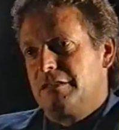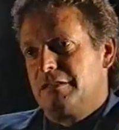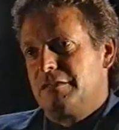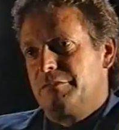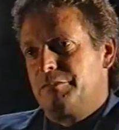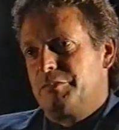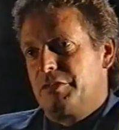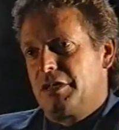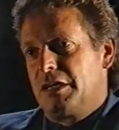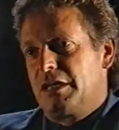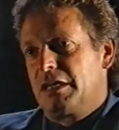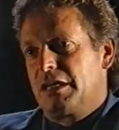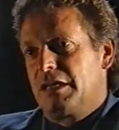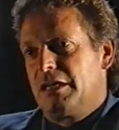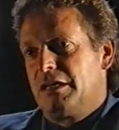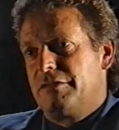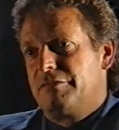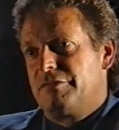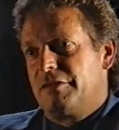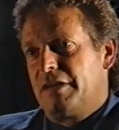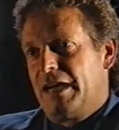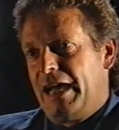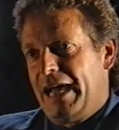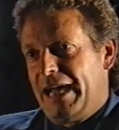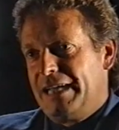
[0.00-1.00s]
Brian Clough
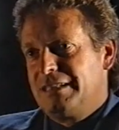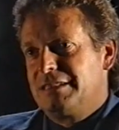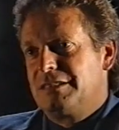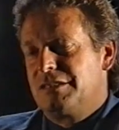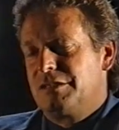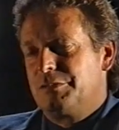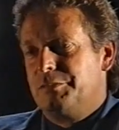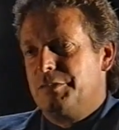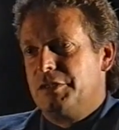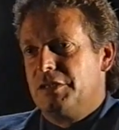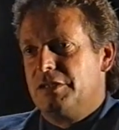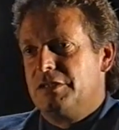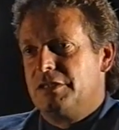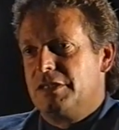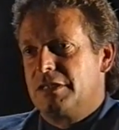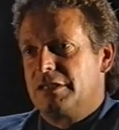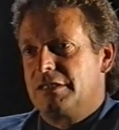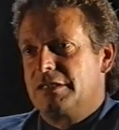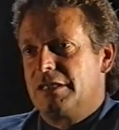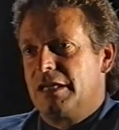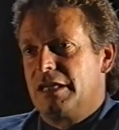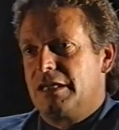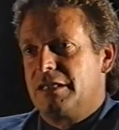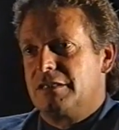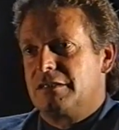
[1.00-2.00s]
had to be a
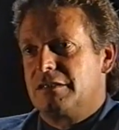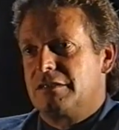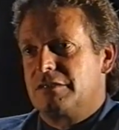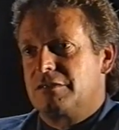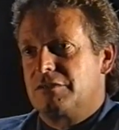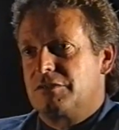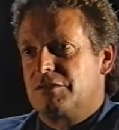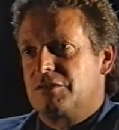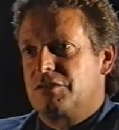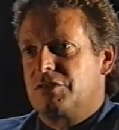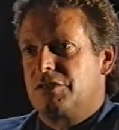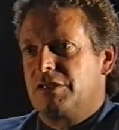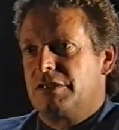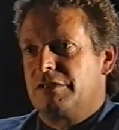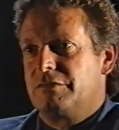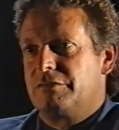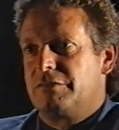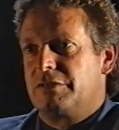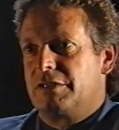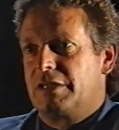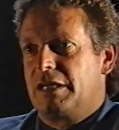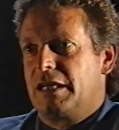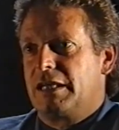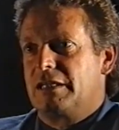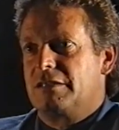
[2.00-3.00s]
dictator to achieve
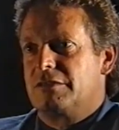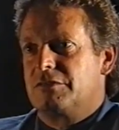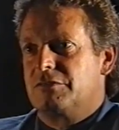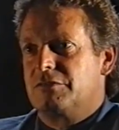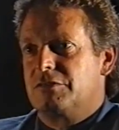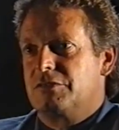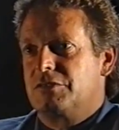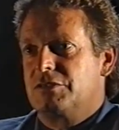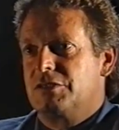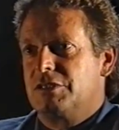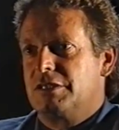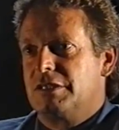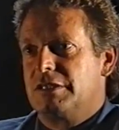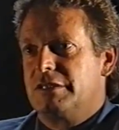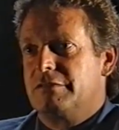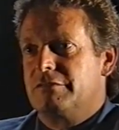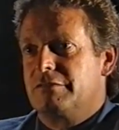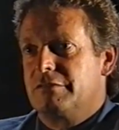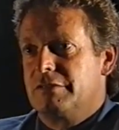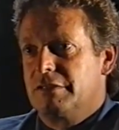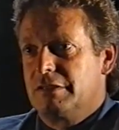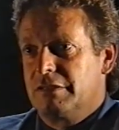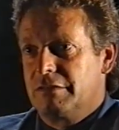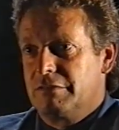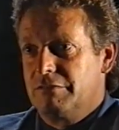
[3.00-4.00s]
what he had to achieve,
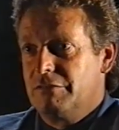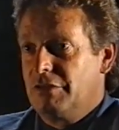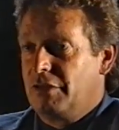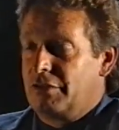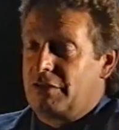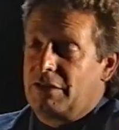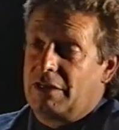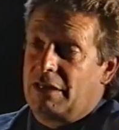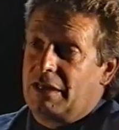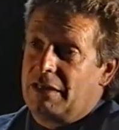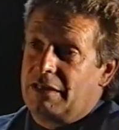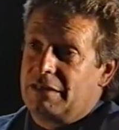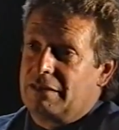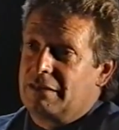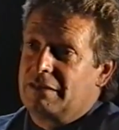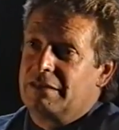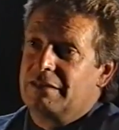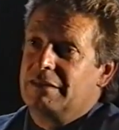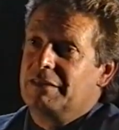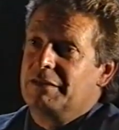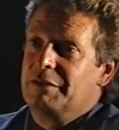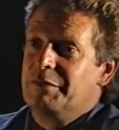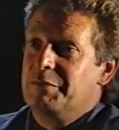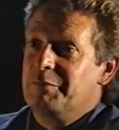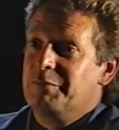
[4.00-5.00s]
rather like
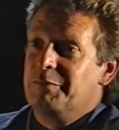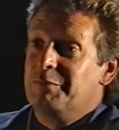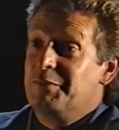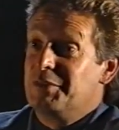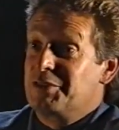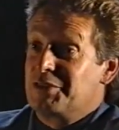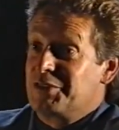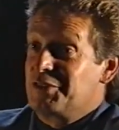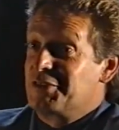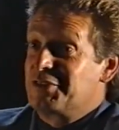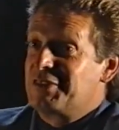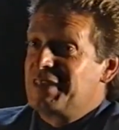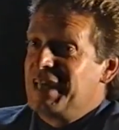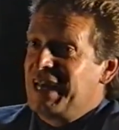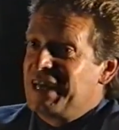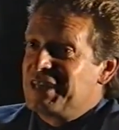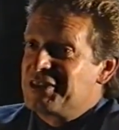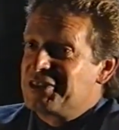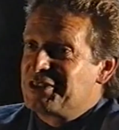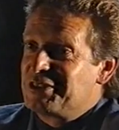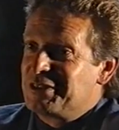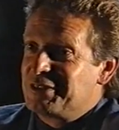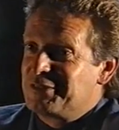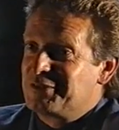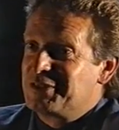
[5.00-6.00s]
Mrs.
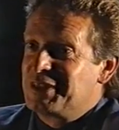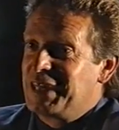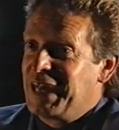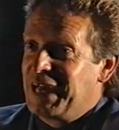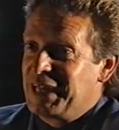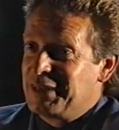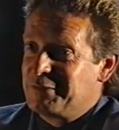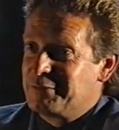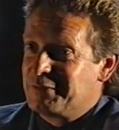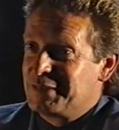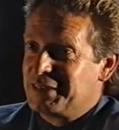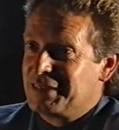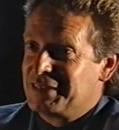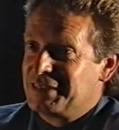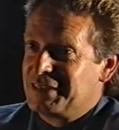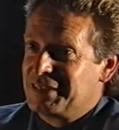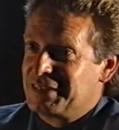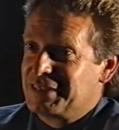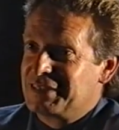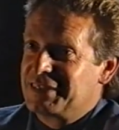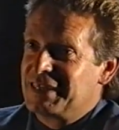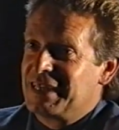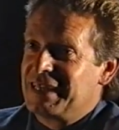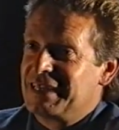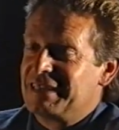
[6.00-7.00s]
Thatcher. If she hadn't been a
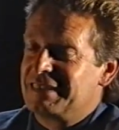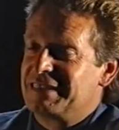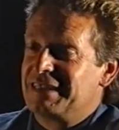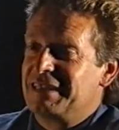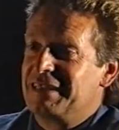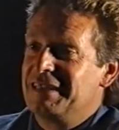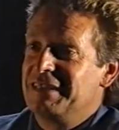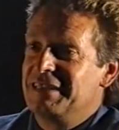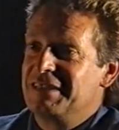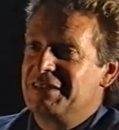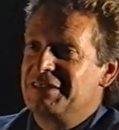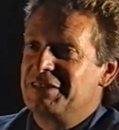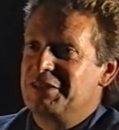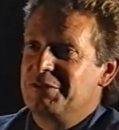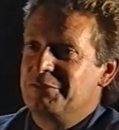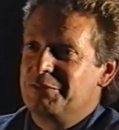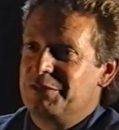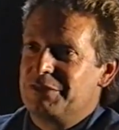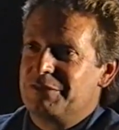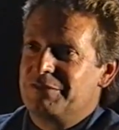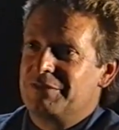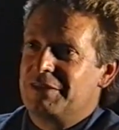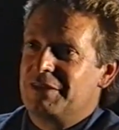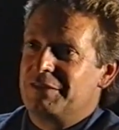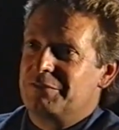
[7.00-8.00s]
dictator, she
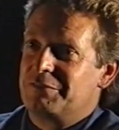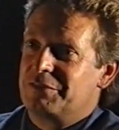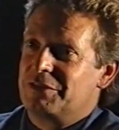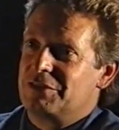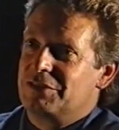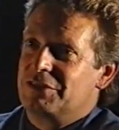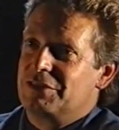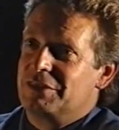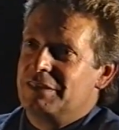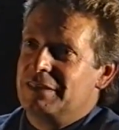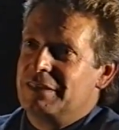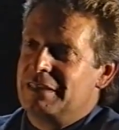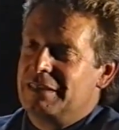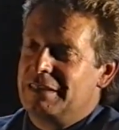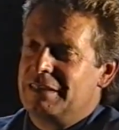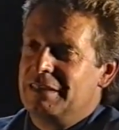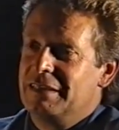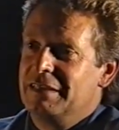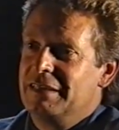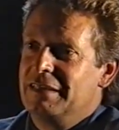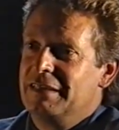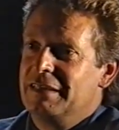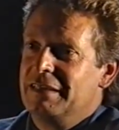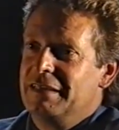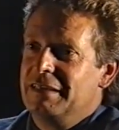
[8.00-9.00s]
wouldn't have done what she did.
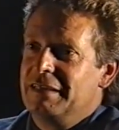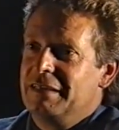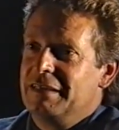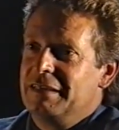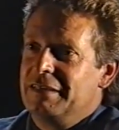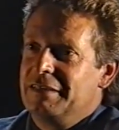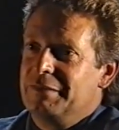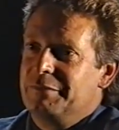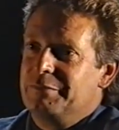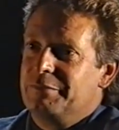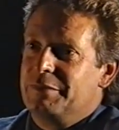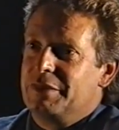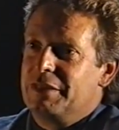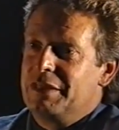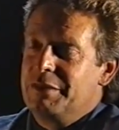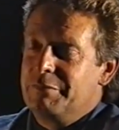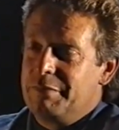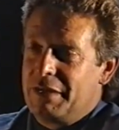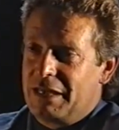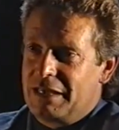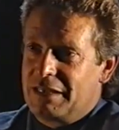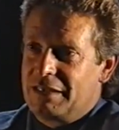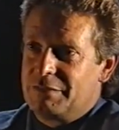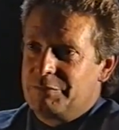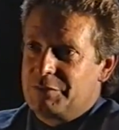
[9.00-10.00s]
But he
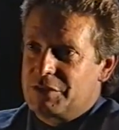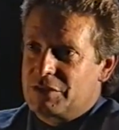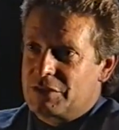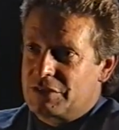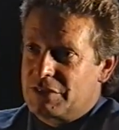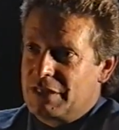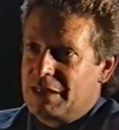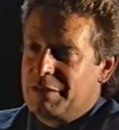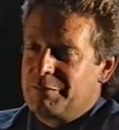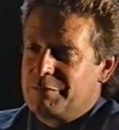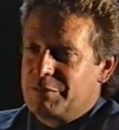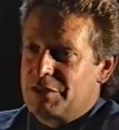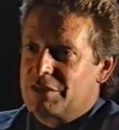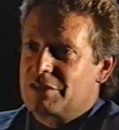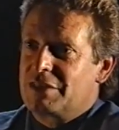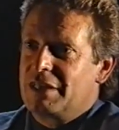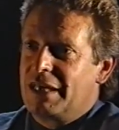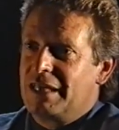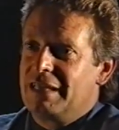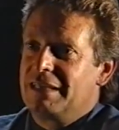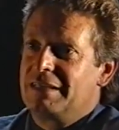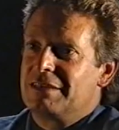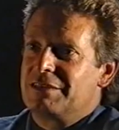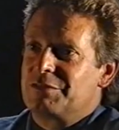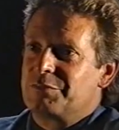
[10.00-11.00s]
made the same
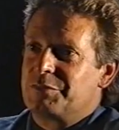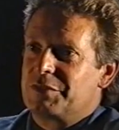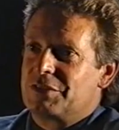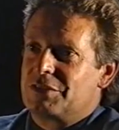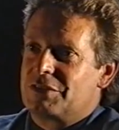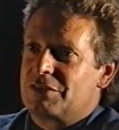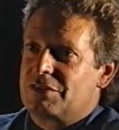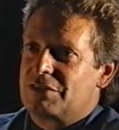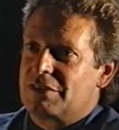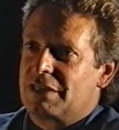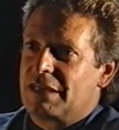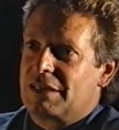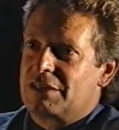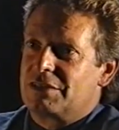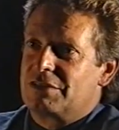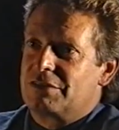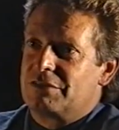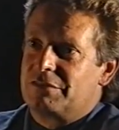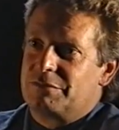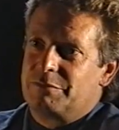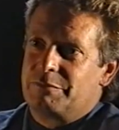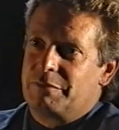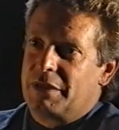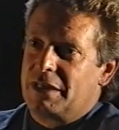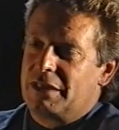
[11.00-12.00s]
mistake as Mrs. Thatcher
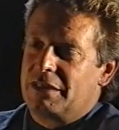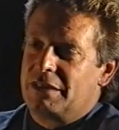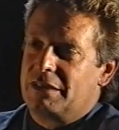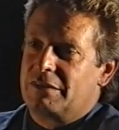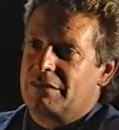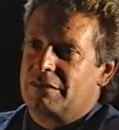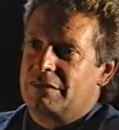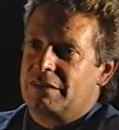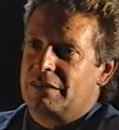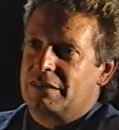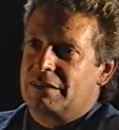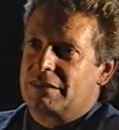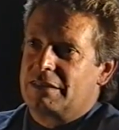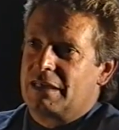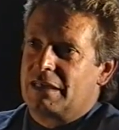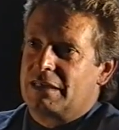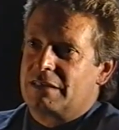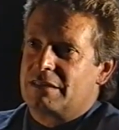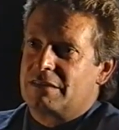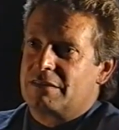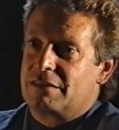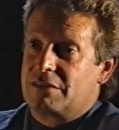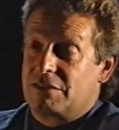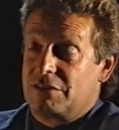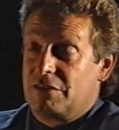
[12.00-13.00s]
and many other
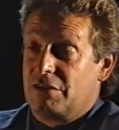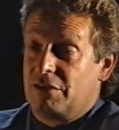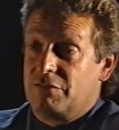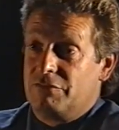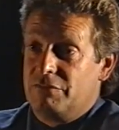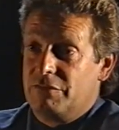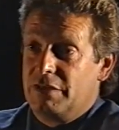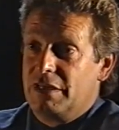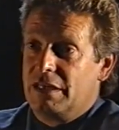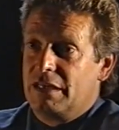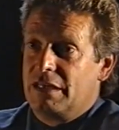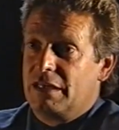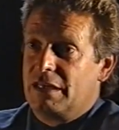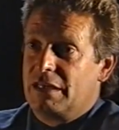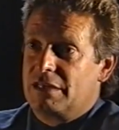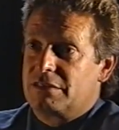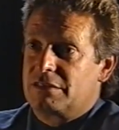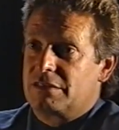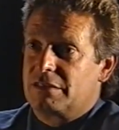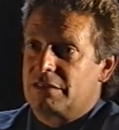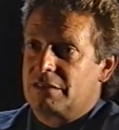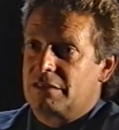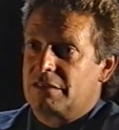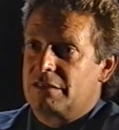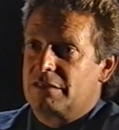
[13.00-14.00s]
dictators in not
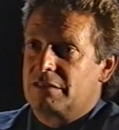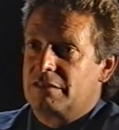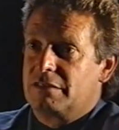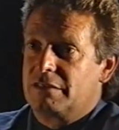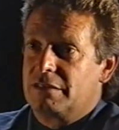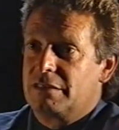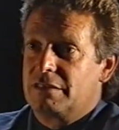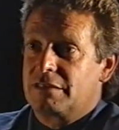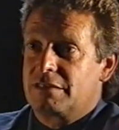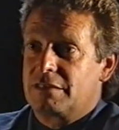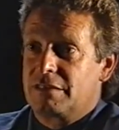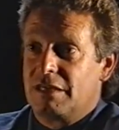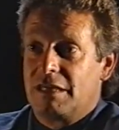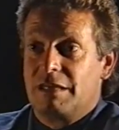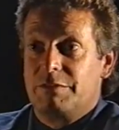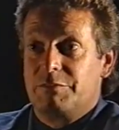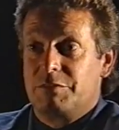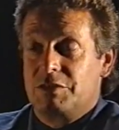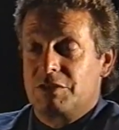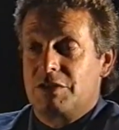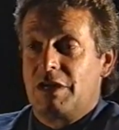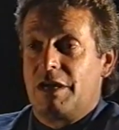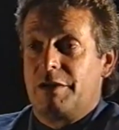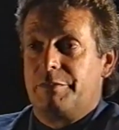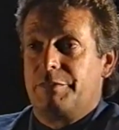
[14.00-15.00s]
realising that his time
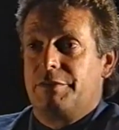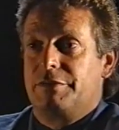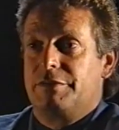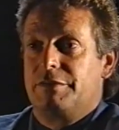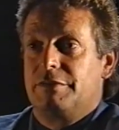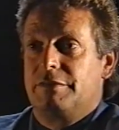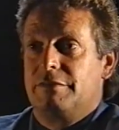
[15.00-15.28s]
was up.